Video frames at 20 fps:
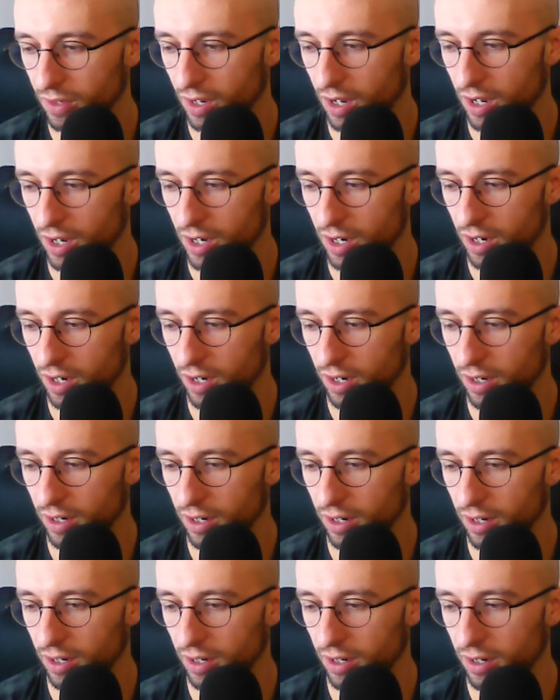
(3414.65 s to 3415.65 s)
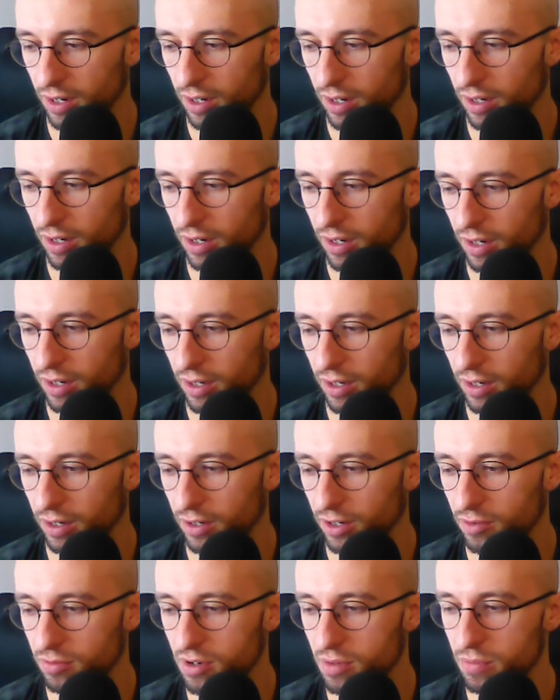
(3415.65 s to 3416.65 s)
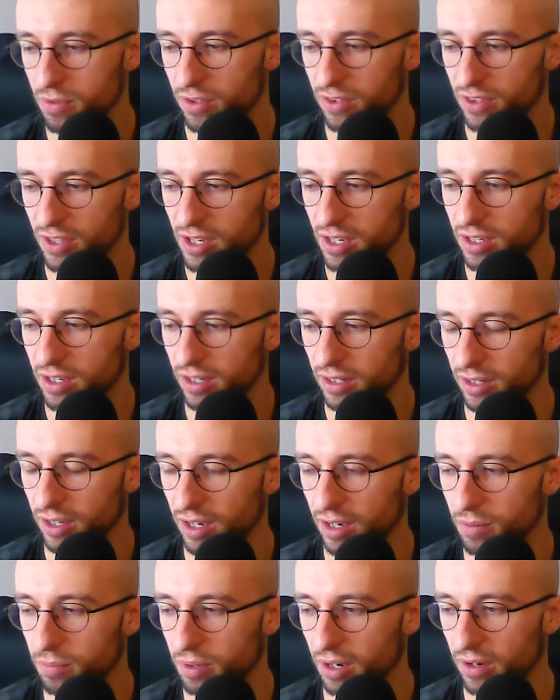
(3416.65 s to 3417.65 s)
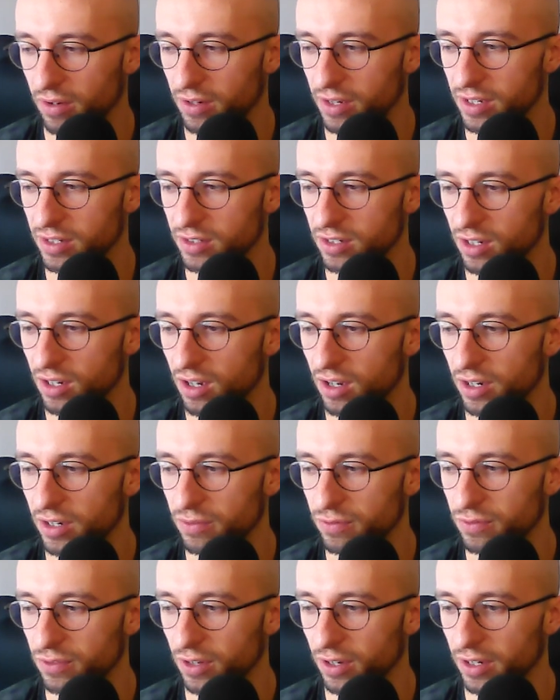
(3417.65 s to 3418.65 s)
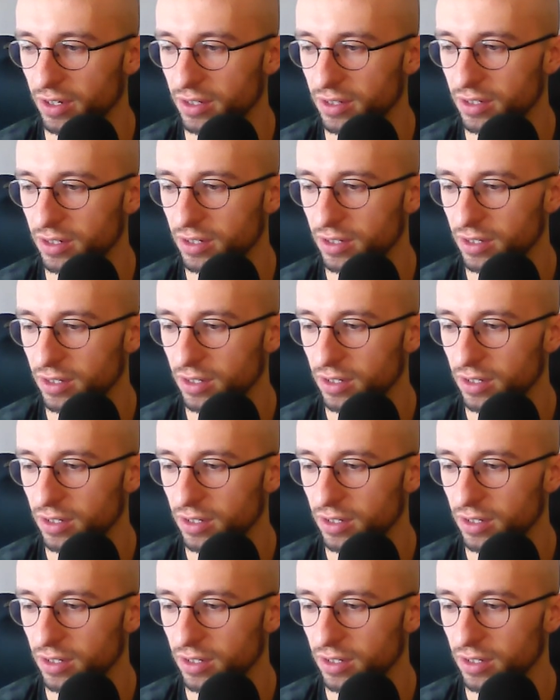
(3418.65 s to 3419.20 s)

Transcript: and I, I and I remember thinking that about his life like